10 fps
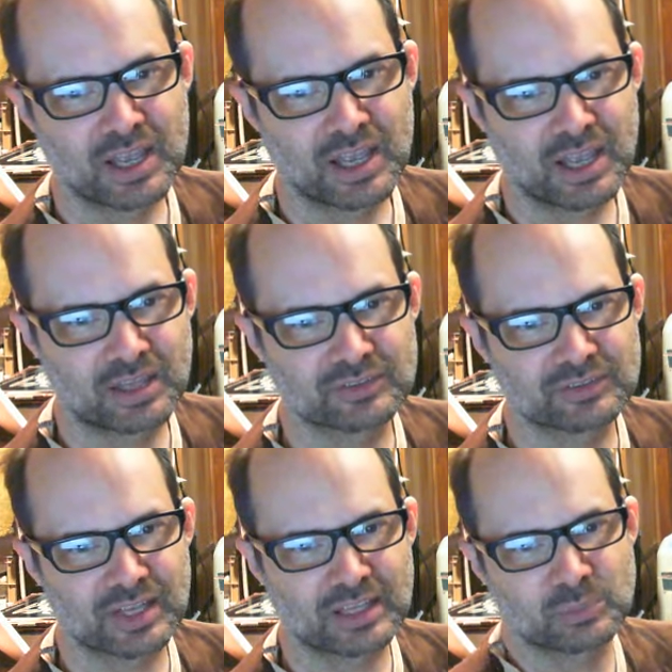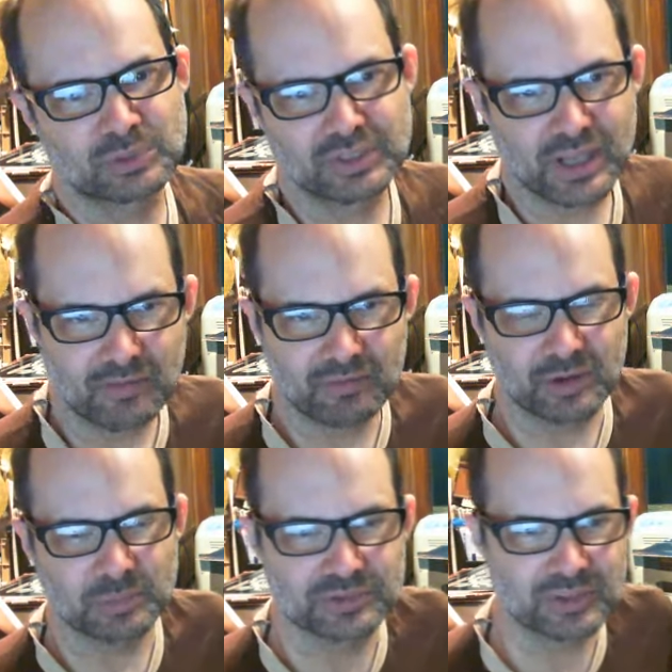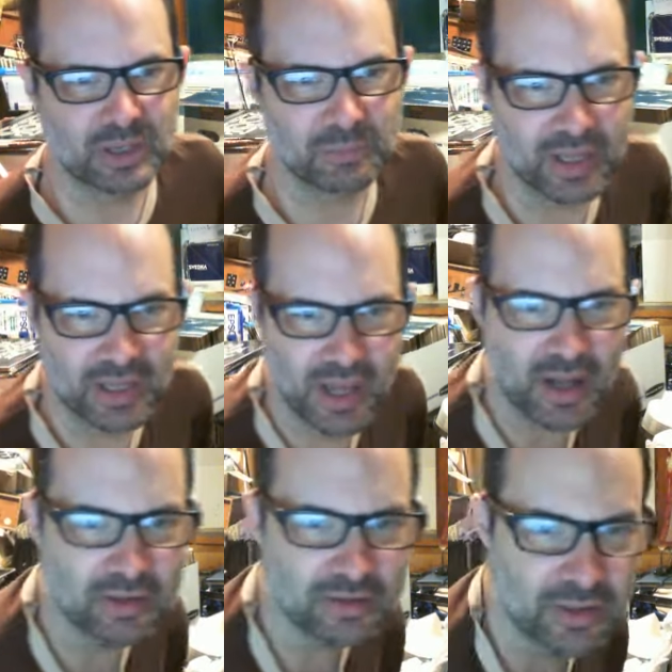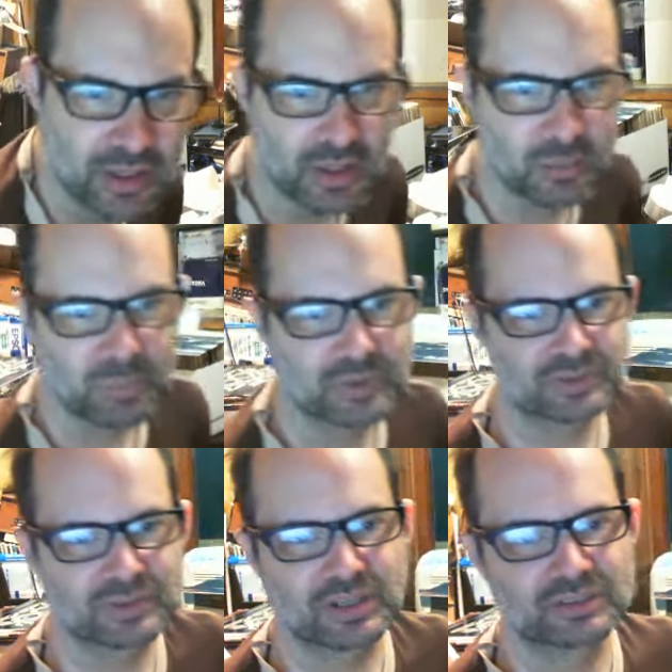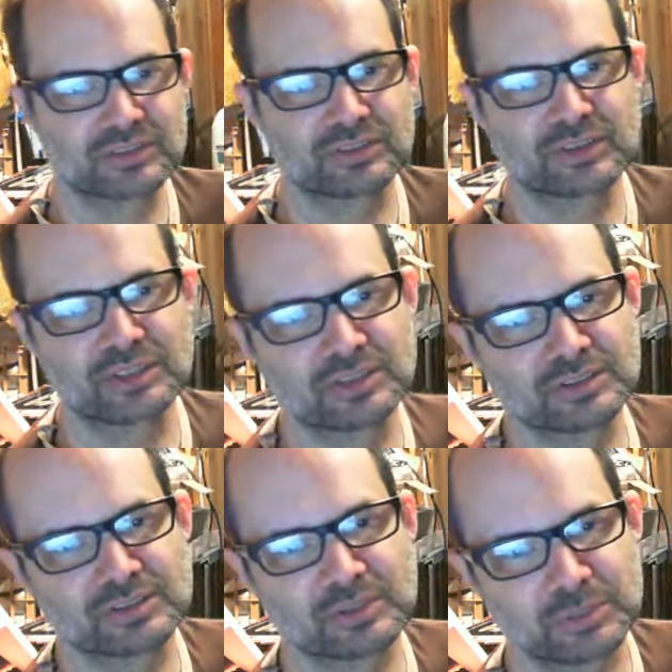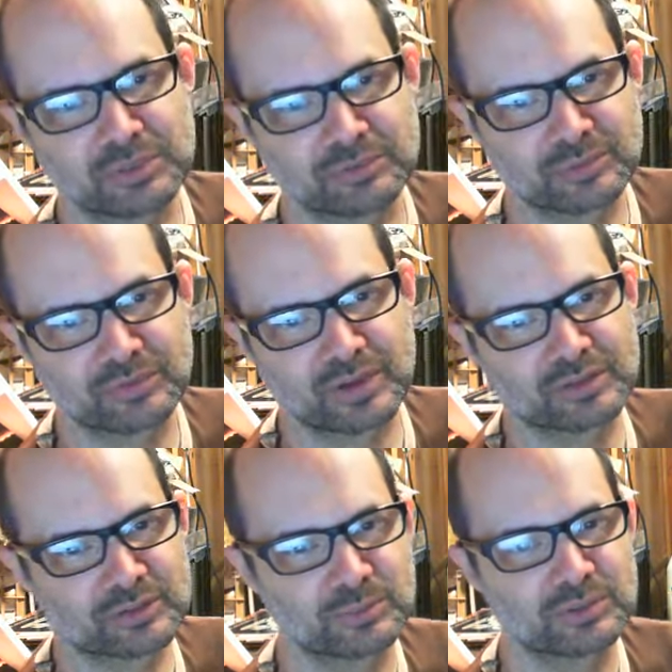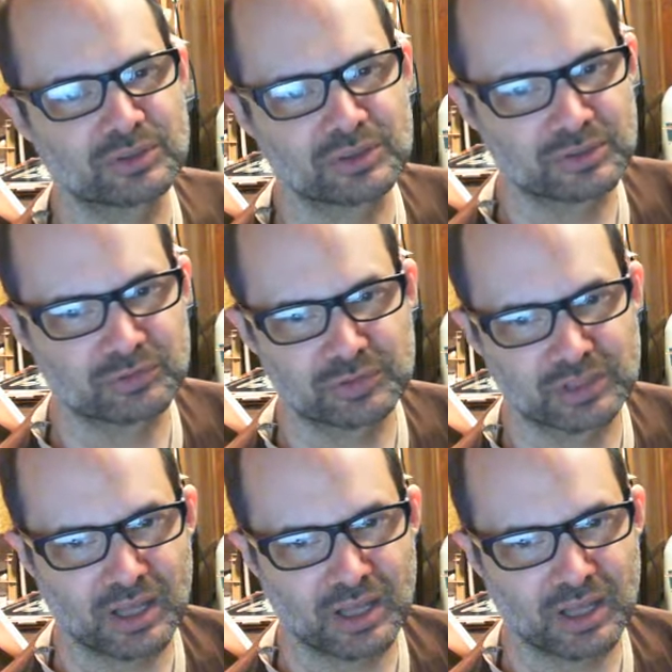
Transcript: and sadly we didn't have very much time to hang out, but it was nice to see somebody from the vinyl community in real